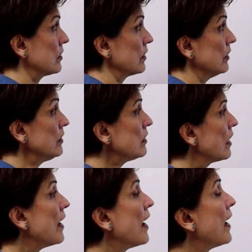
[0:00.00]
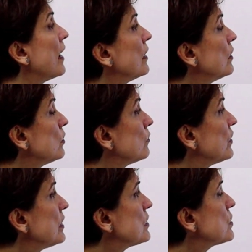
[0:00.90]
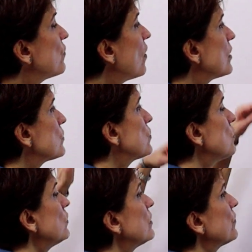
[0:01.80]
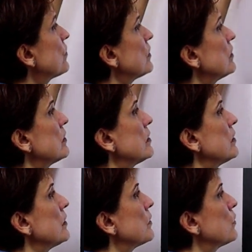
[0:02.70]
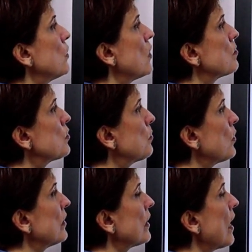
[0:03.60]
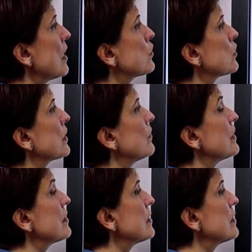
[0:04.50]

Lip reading: here. We need to find two different terms. Product has to give us